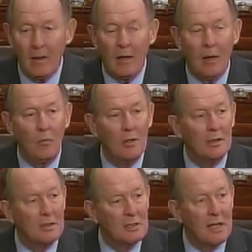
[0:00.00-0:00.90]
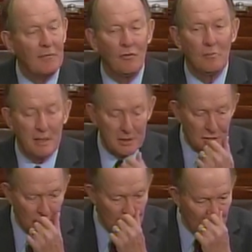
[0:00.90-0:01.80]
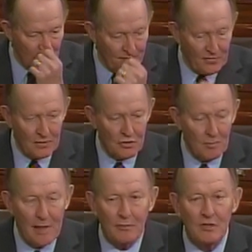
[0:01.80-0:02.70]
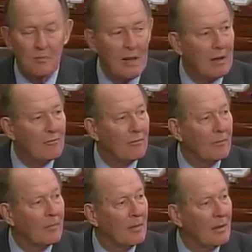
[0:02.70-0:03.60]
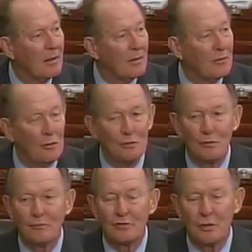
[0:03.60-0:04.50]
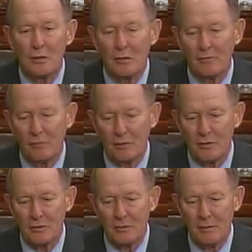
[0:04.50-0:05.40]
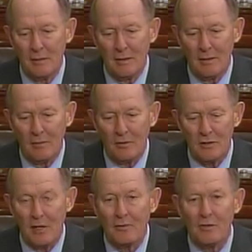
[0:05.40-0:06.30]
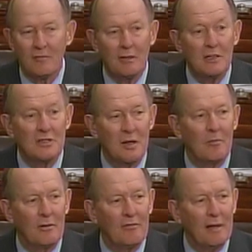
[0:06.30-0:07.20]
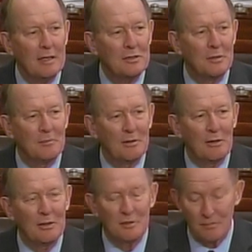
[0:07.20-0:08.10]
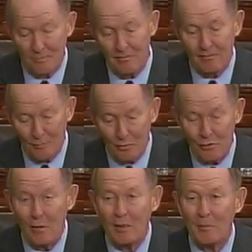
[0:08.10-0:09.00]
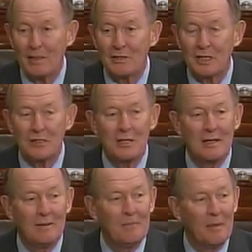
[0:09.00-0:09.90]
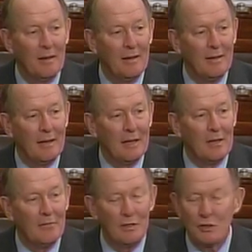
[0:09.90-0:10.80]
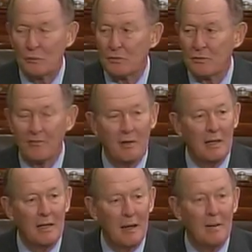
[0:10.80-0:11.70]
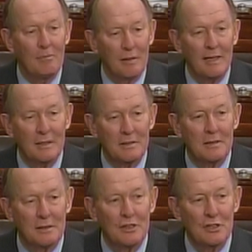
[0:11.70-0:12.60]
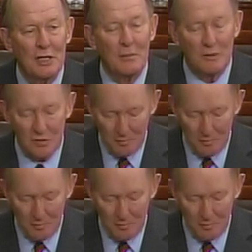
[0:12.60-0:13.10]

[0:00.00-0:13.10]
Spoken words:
I wanted to take a few minutes just to show my respect for those who have served, which I'll do in a very summary fashion because we're talking about 16 individuals with very complex and distinguished